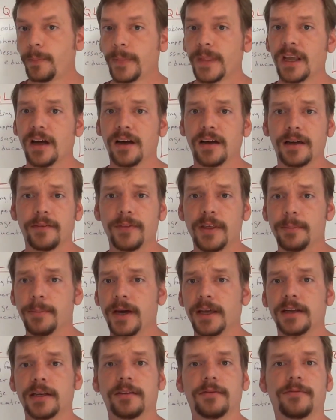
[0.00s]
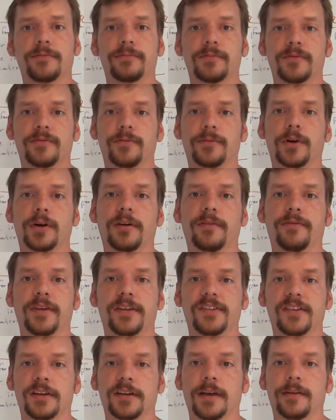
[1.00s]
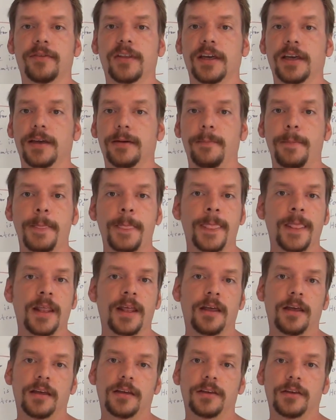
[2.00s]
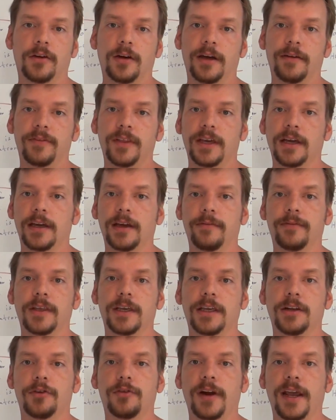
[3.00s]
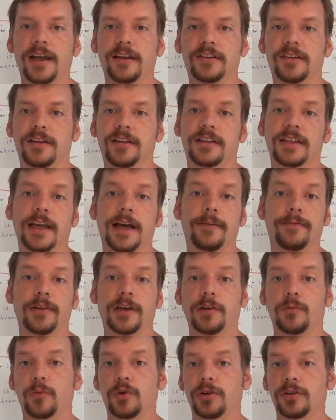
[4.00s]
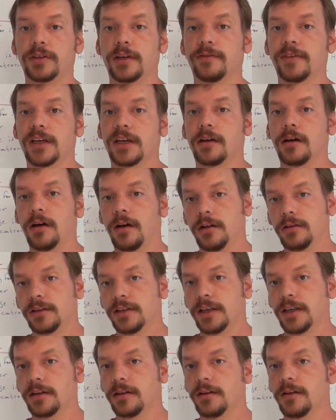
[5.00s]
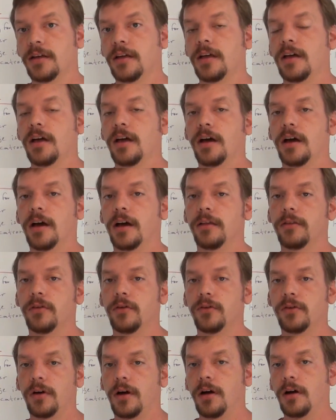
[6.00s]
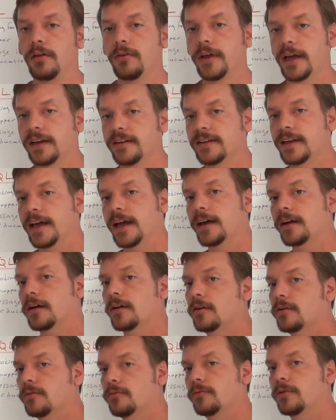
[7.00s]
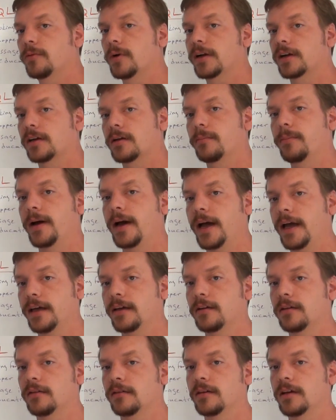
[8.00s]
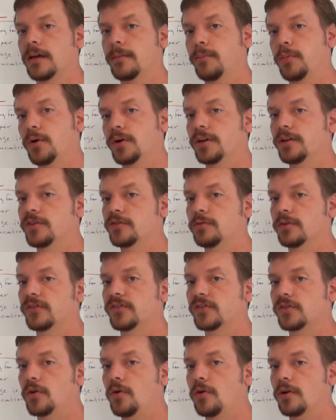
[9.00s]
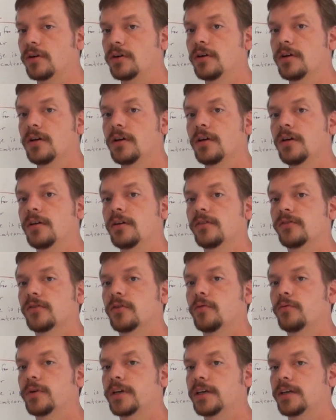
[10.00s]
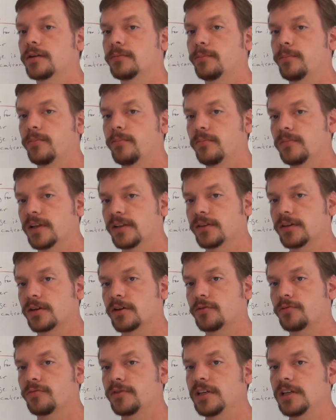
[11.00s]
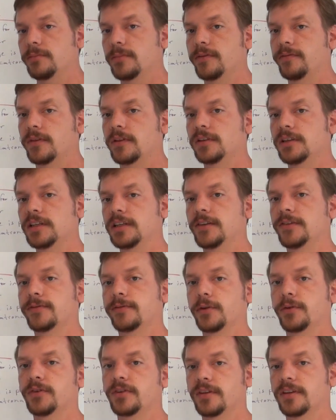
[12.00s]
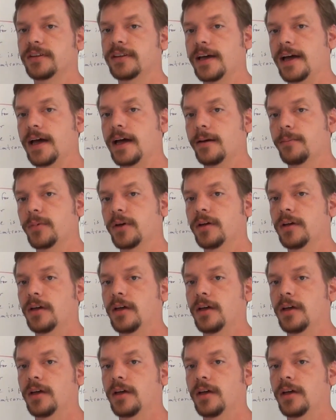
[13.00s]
Have they been in for a visit? Have they interacted in the offline world? Have they called in? All that data we want to compile and put into a score so we can let the cream of the leads float to the top